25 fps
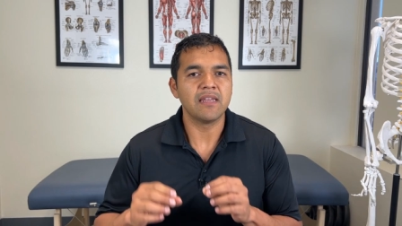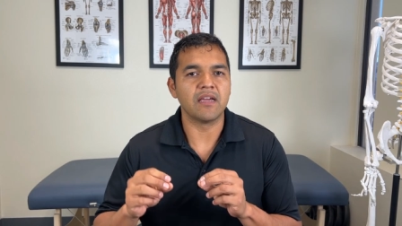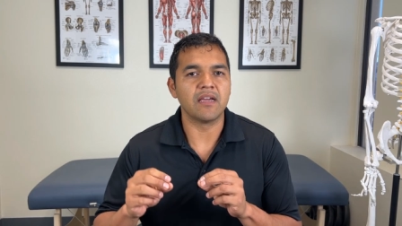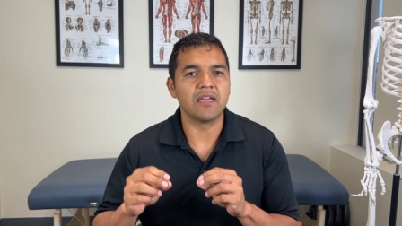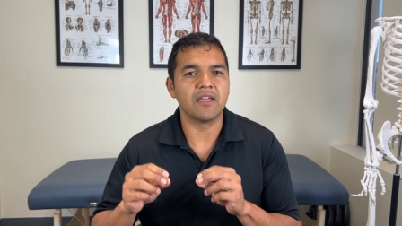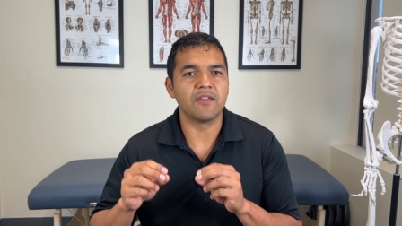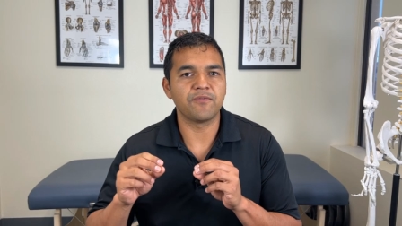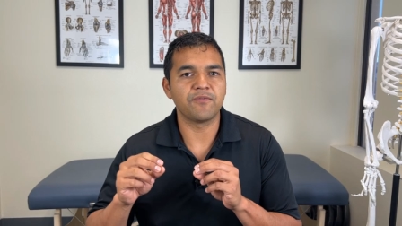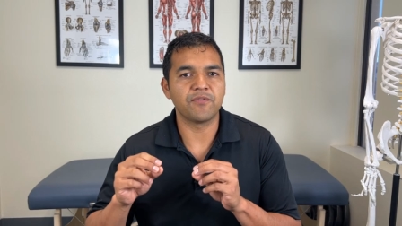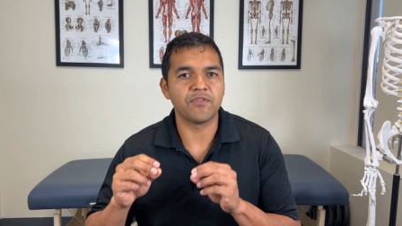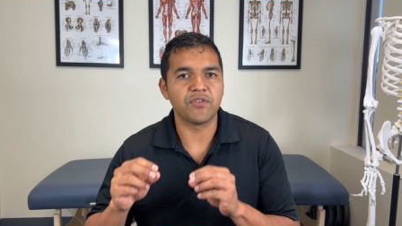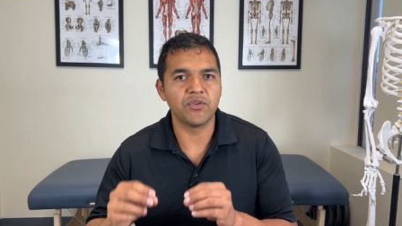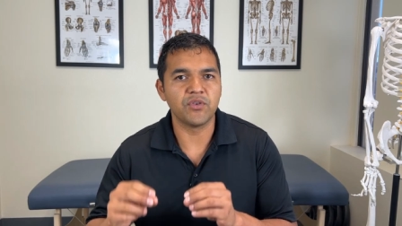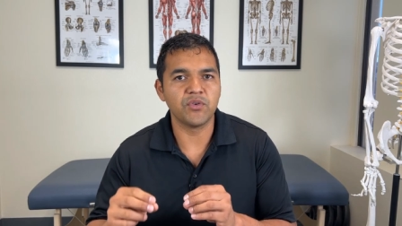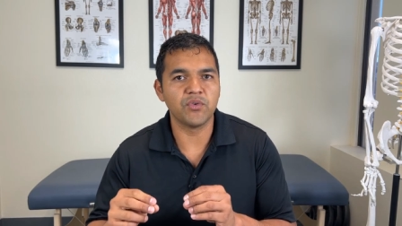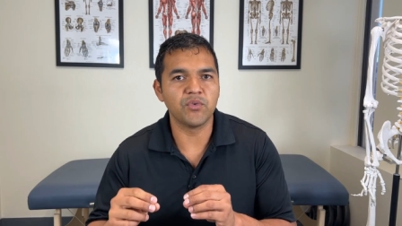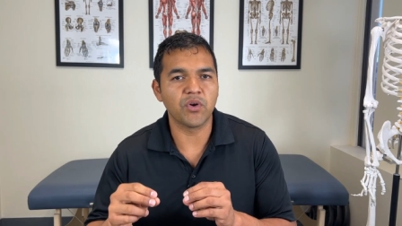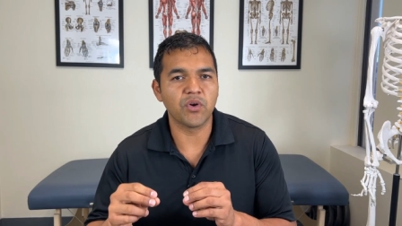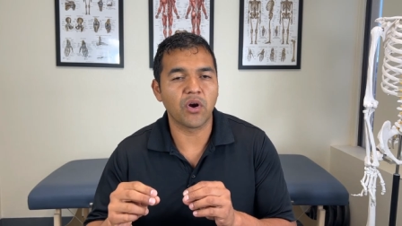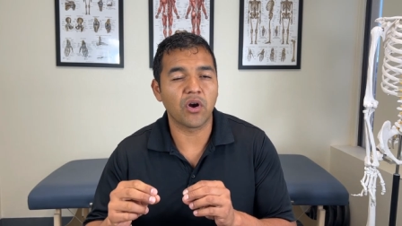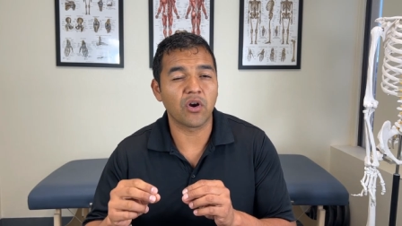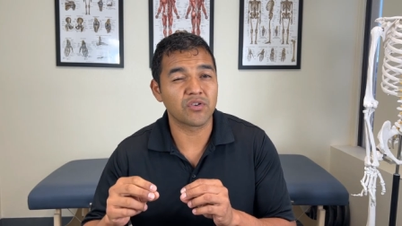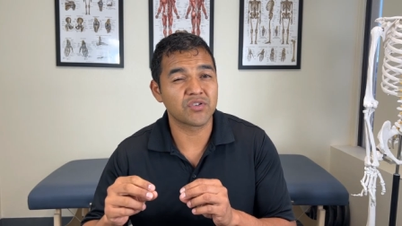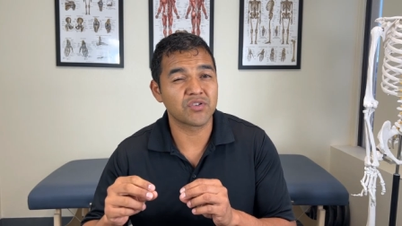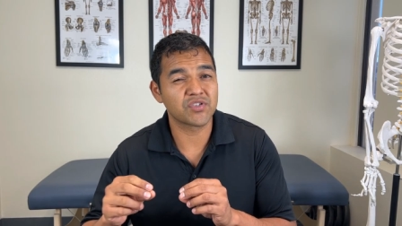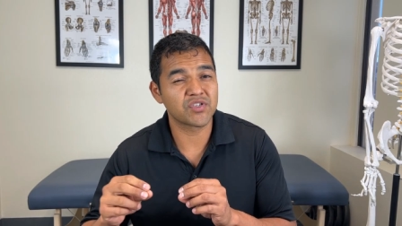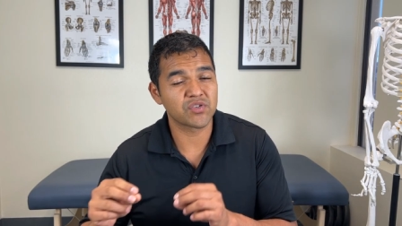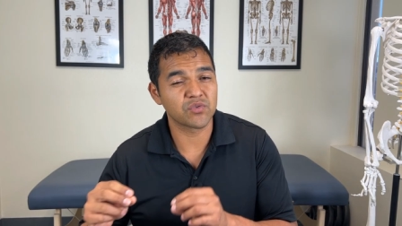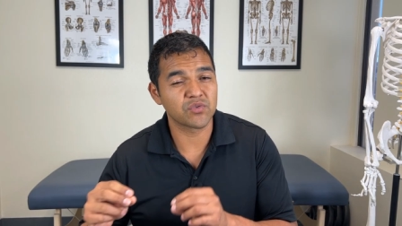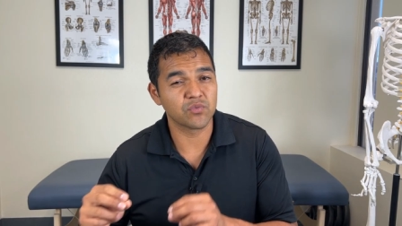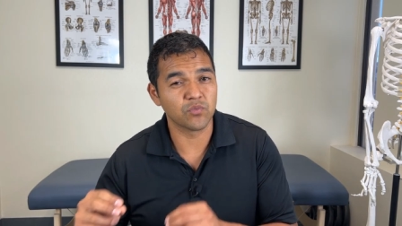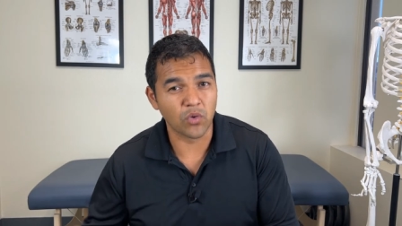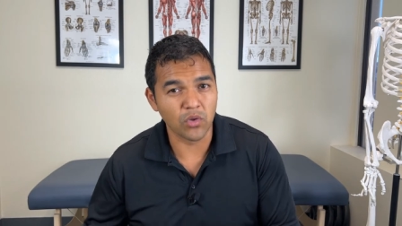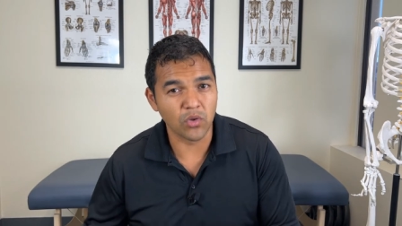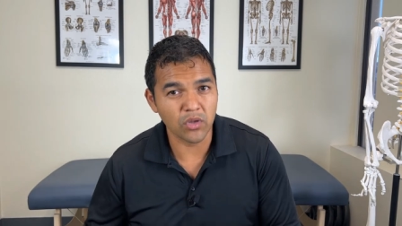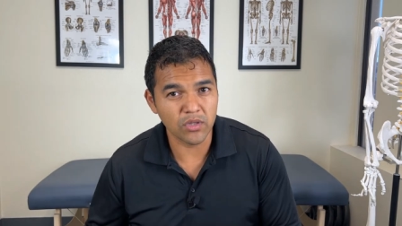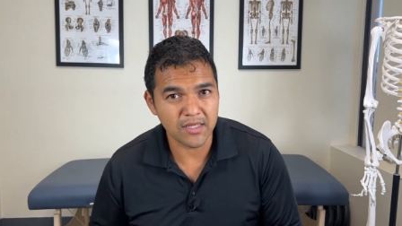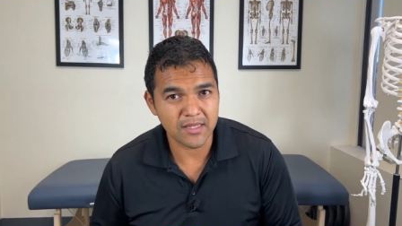Now, if you are
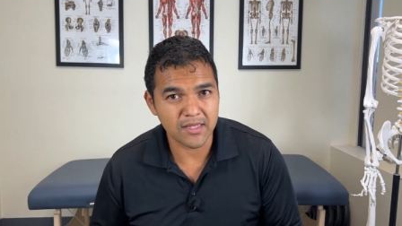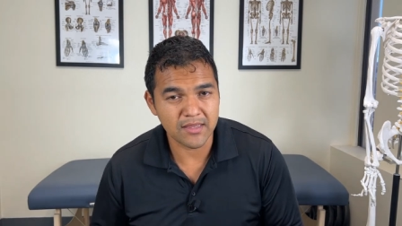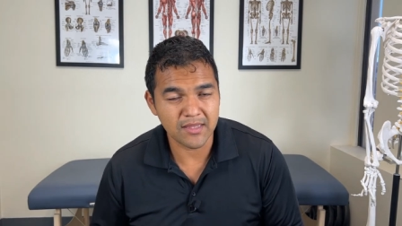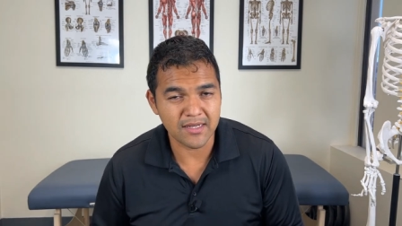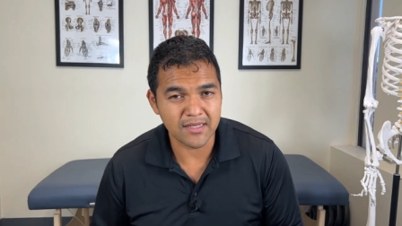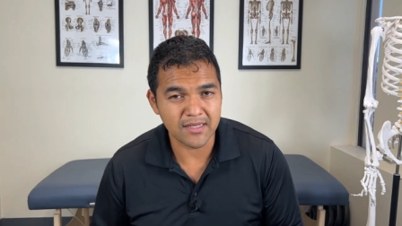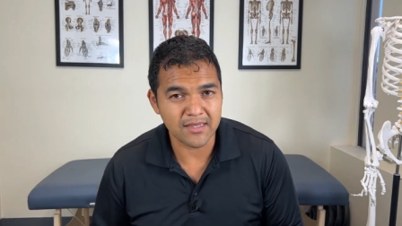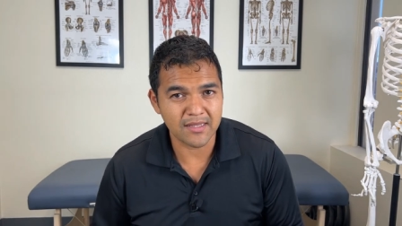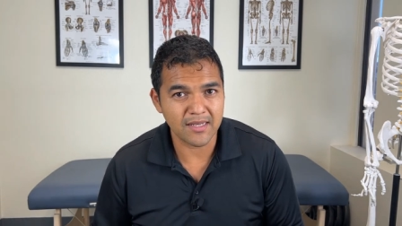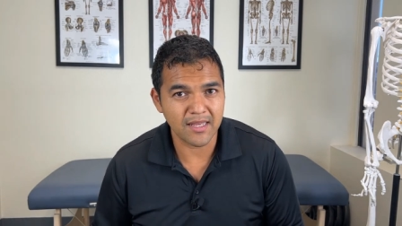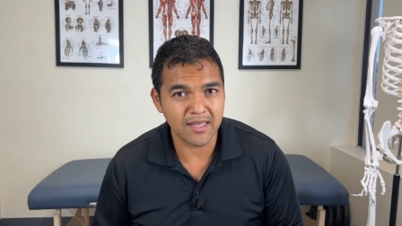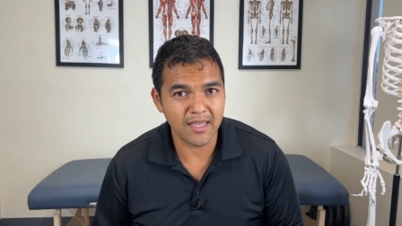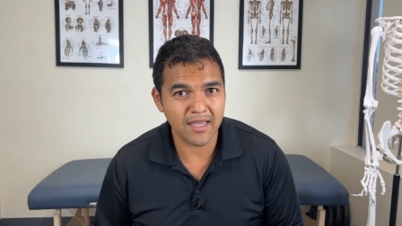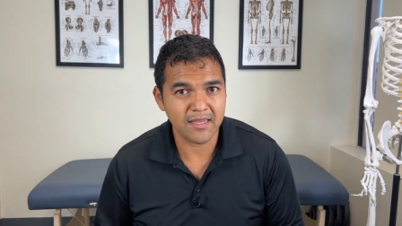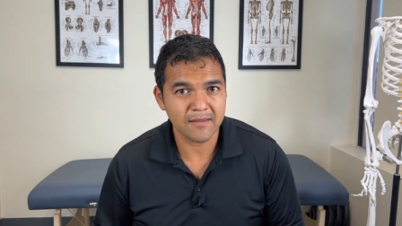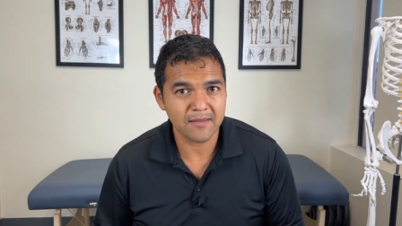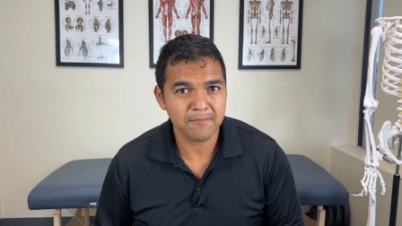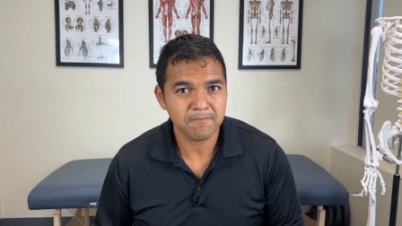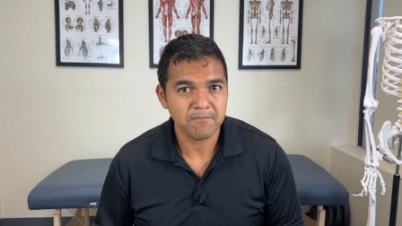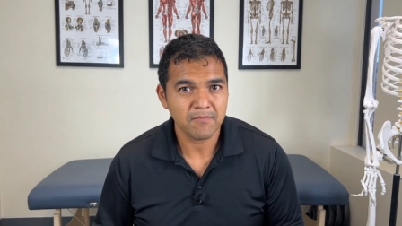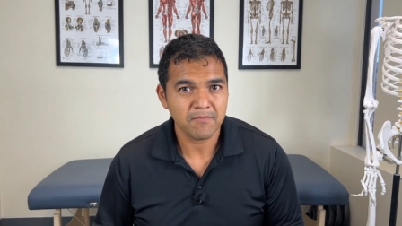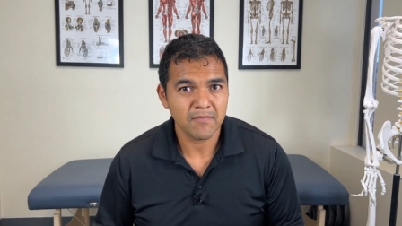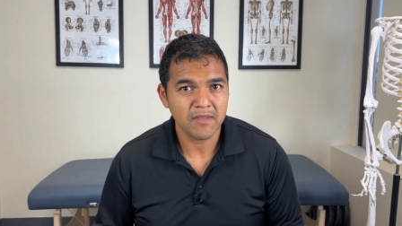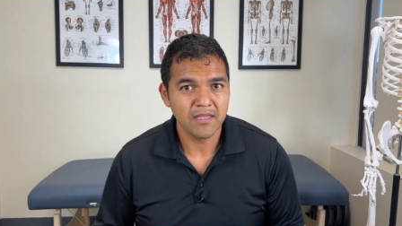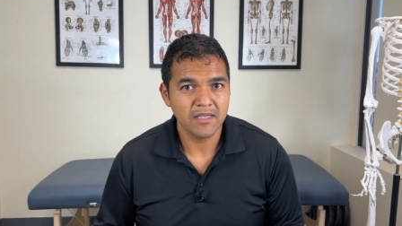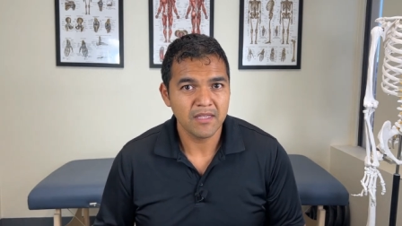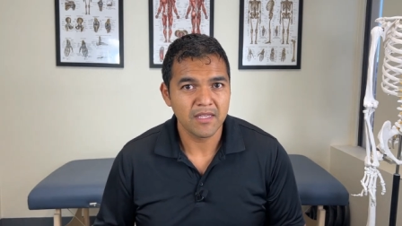swollen at the end of the day,